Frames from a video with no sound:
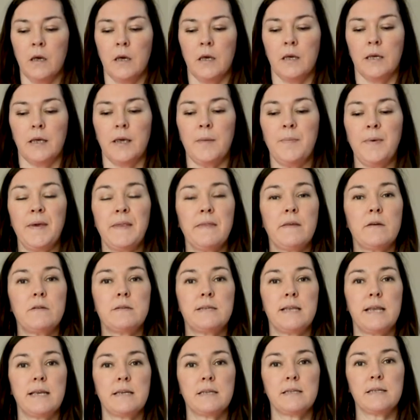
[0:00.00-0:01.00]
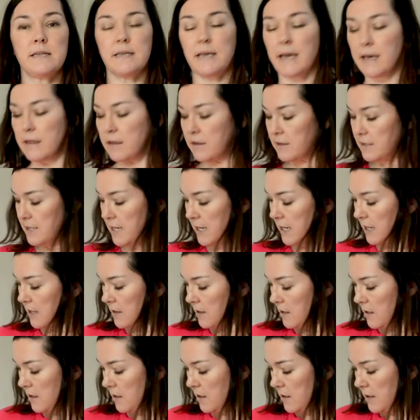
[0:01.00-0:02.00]
Keeping those legs together,
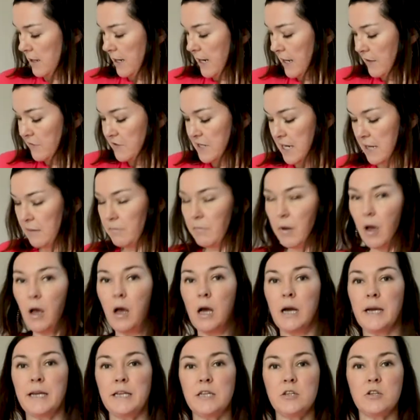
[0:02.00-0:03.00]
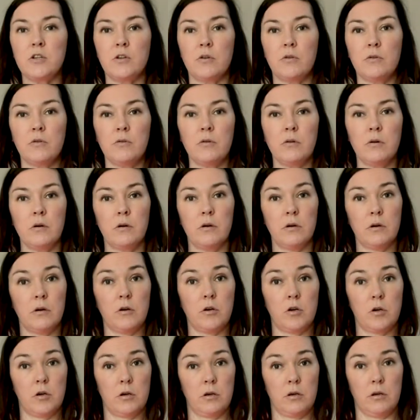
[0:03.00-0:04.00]
taking the left hand behind you,
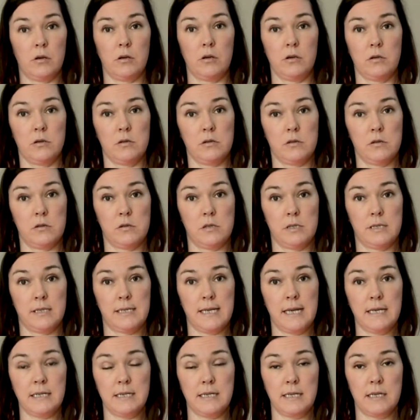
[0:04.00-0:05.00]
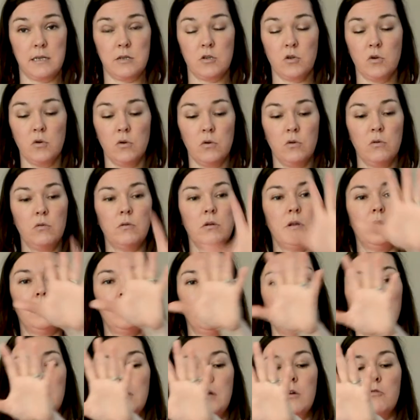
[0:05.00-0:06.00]
standing tall,
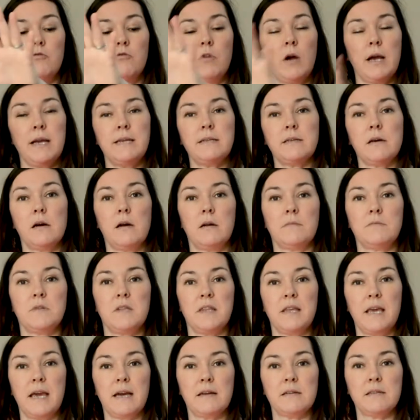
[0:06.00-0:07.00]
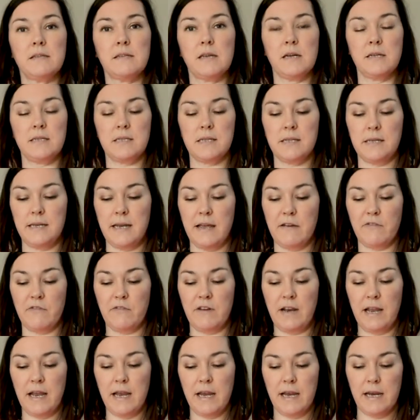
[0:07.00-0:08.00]
right arm to the outside of the left
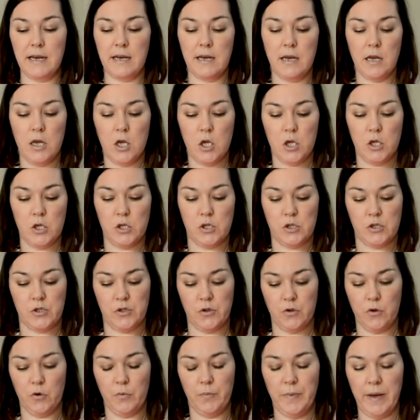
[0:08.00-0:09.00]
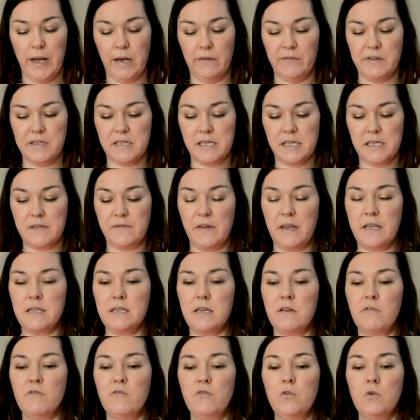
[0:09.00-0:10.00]
leg, so your pelvis is
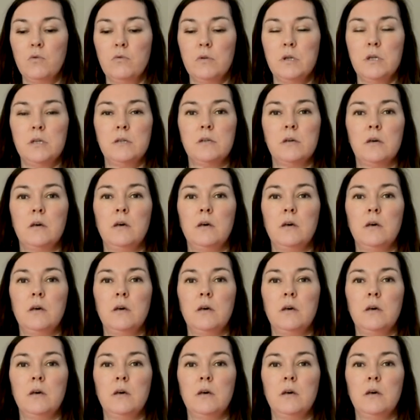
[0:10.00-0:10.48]
facing forward.